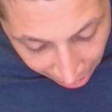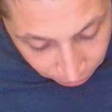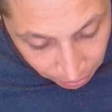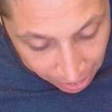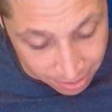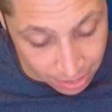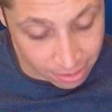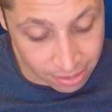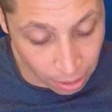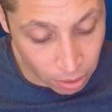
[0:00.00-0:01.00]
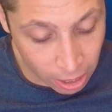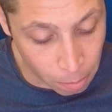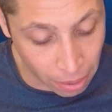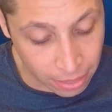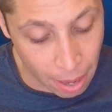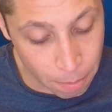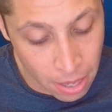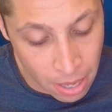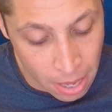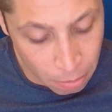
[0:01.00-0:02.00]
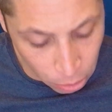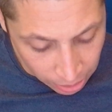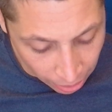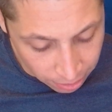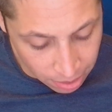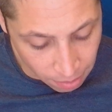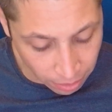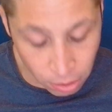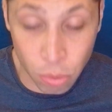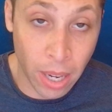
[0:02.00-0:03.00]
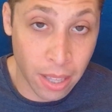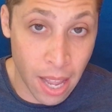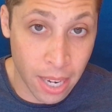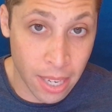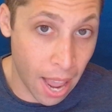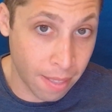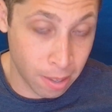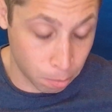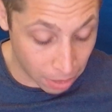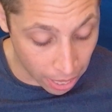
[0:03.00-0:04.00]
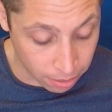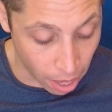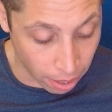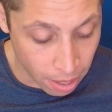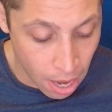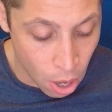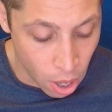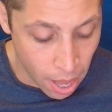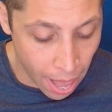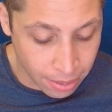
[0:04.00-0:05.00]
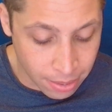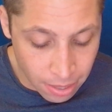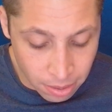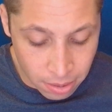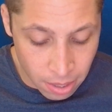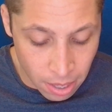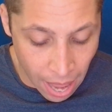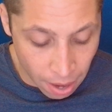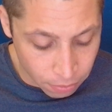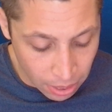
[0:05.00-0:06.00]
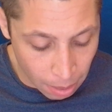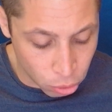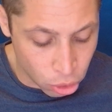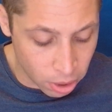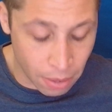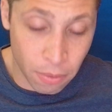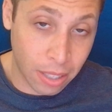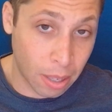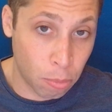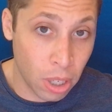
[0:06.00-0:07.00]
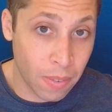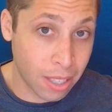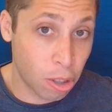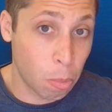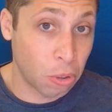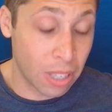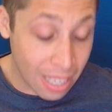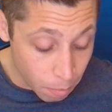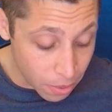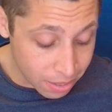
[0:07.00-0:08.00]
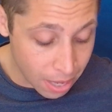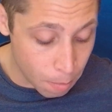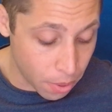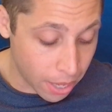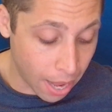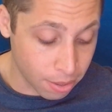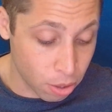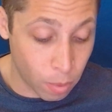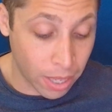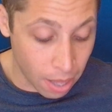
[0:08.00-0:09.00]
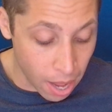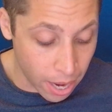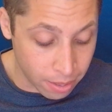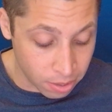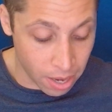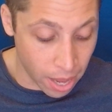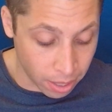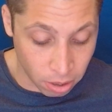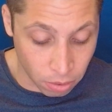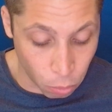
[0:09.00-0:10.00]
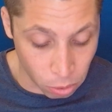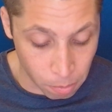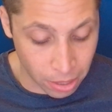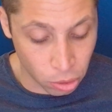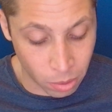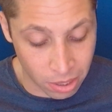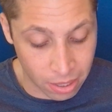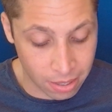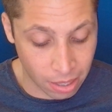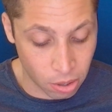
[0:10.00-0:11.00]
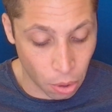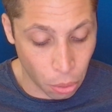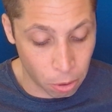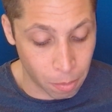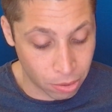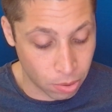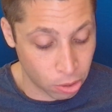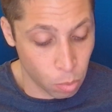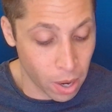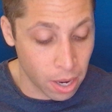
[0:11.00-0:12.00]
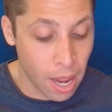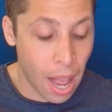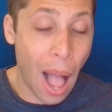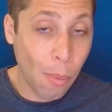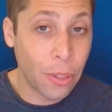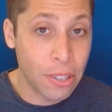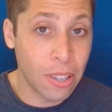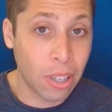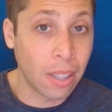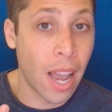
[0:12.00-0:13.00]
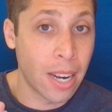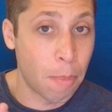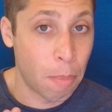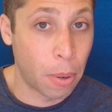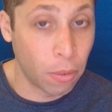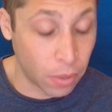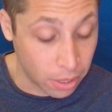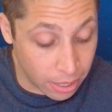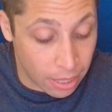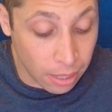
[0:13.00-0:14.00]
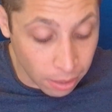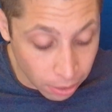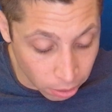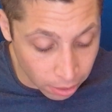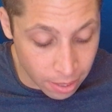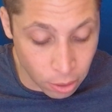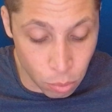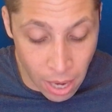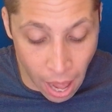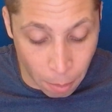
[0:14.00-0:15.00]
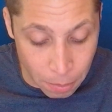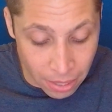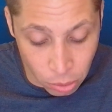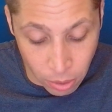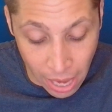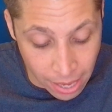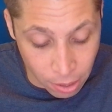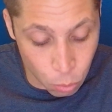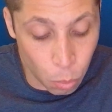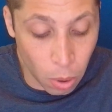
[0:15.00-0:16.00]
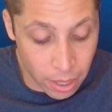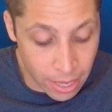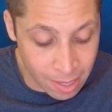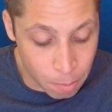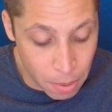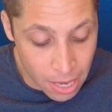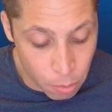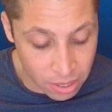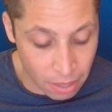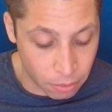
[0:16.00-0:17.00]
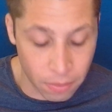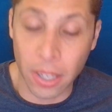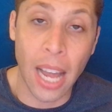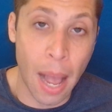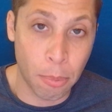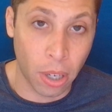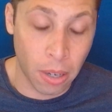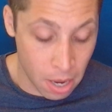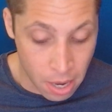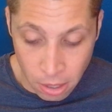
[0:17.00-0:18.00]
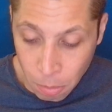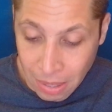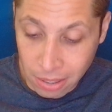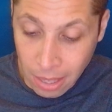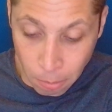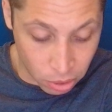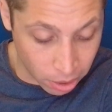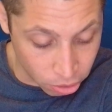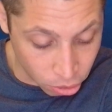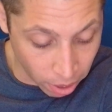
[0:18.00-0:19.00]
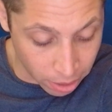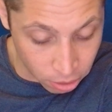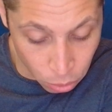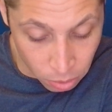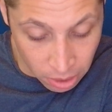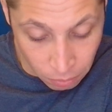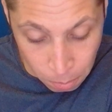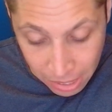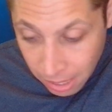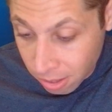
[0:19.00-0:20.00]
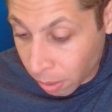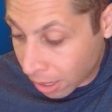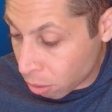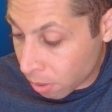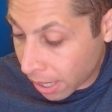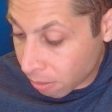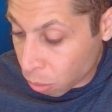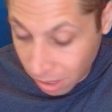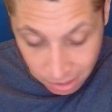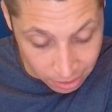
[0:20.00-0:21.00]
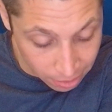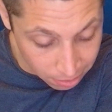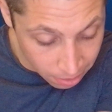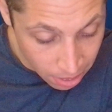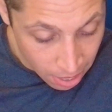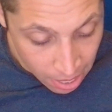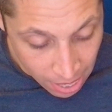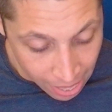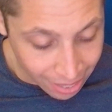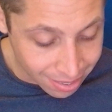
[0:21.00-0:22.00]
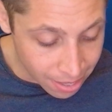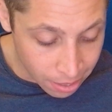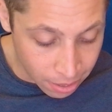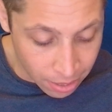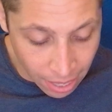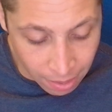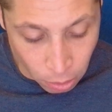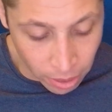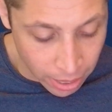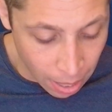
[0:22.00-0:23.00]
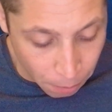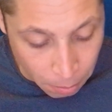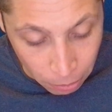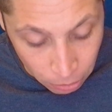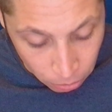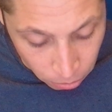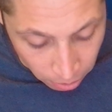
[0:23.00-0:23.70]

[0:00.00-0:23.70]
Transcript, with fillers: f as is because I don't care about them. But you can kind of see I've got this red line and this black line. And since f of x times g of x is supposed to give me the same thing as the red line, this 9x⁴ minus 26x⁴ minus 3x², I want these things to line up perfectly. Clearly they do not, but that's okay because 1 as b was never even an option. So basically I'm just going to try to do the different b's. So I could do negative 26. And I see, again, they don't line up. The blue,